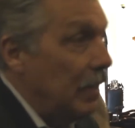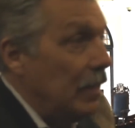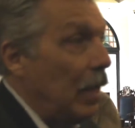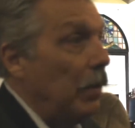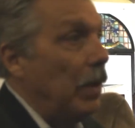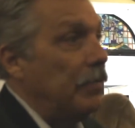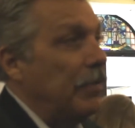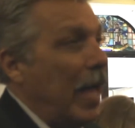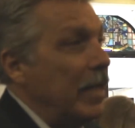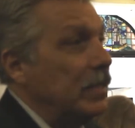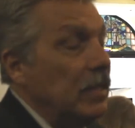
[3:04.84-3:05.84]
Now,
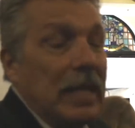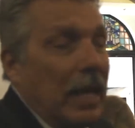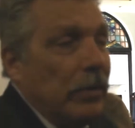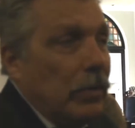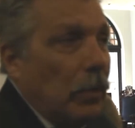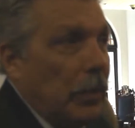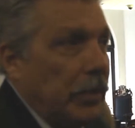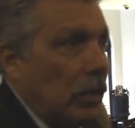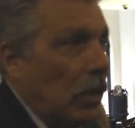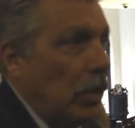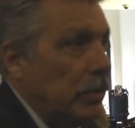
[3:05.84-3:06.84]
Avastin, I don't know what the
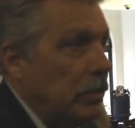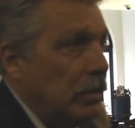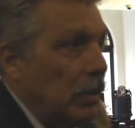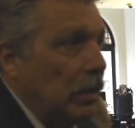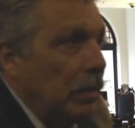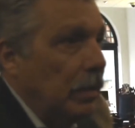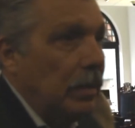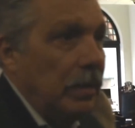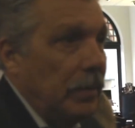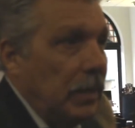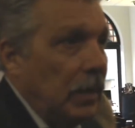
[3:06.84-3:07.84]
cost uh,
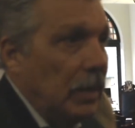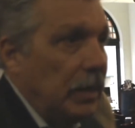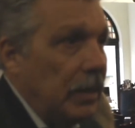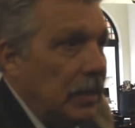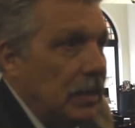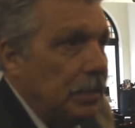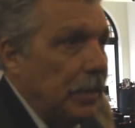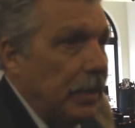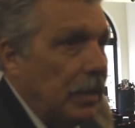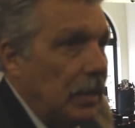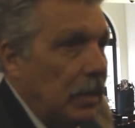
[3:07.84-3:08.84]
here in England is,
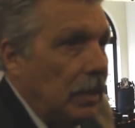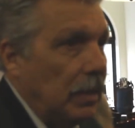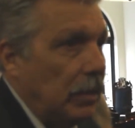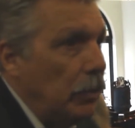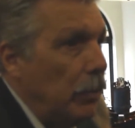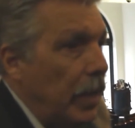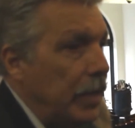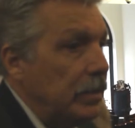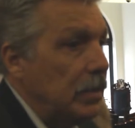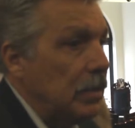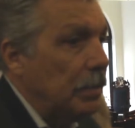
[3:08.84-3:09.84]
but in, in the
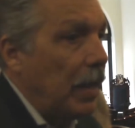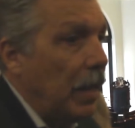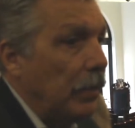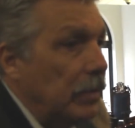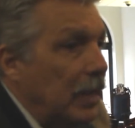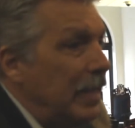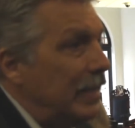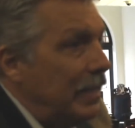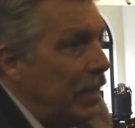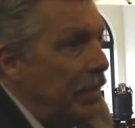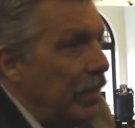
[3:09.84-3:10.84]
US, it's about
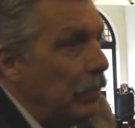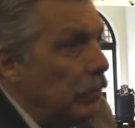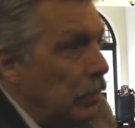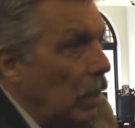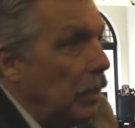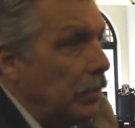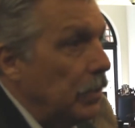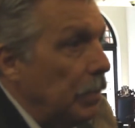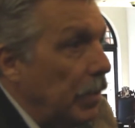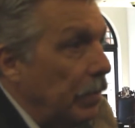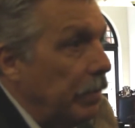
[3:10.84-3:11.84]
$10,000 a
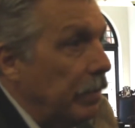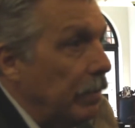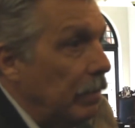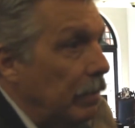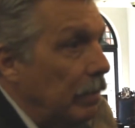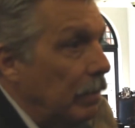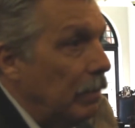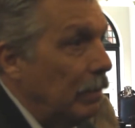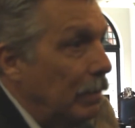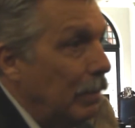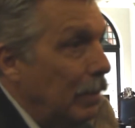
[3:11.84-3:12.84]
month.
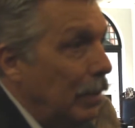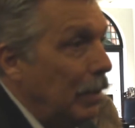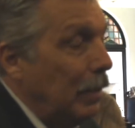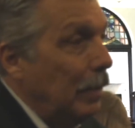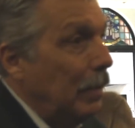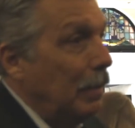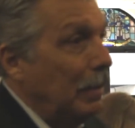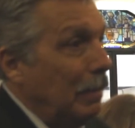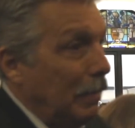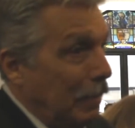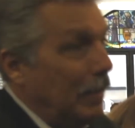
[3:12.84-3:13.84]
Very expensive.
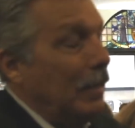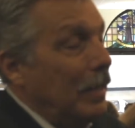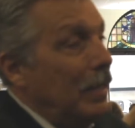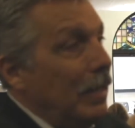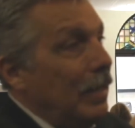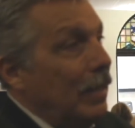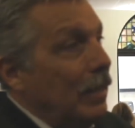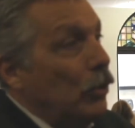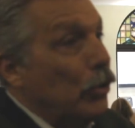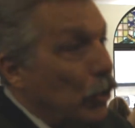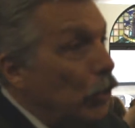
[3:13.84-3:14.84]

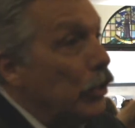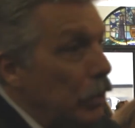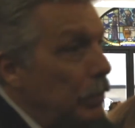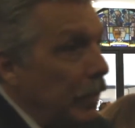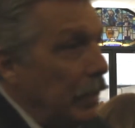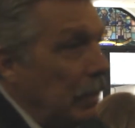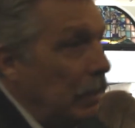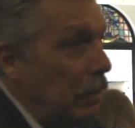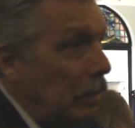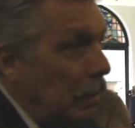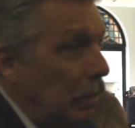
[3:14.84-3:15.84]
Curcumin,
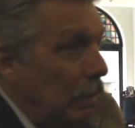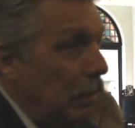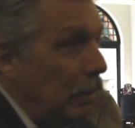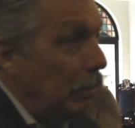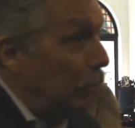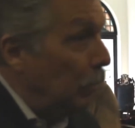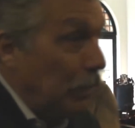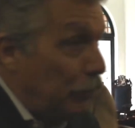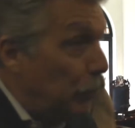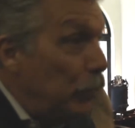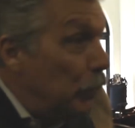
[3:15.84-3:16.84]

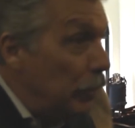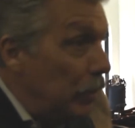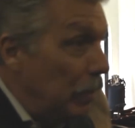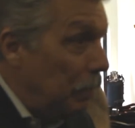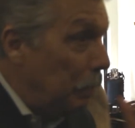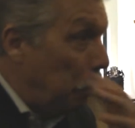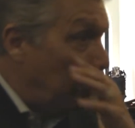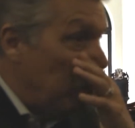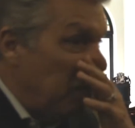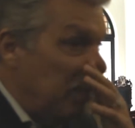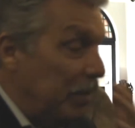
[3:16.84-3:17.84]
food,
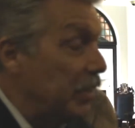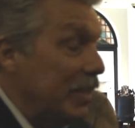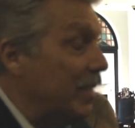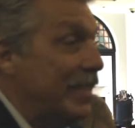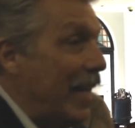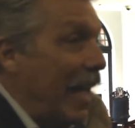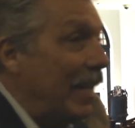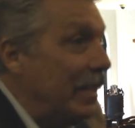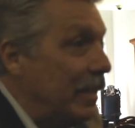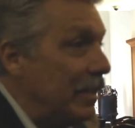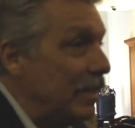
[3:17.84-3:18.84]
does
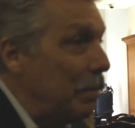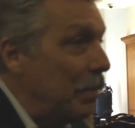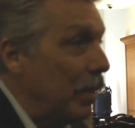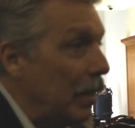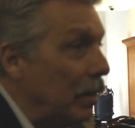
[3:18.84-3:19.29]
exactly the same thing.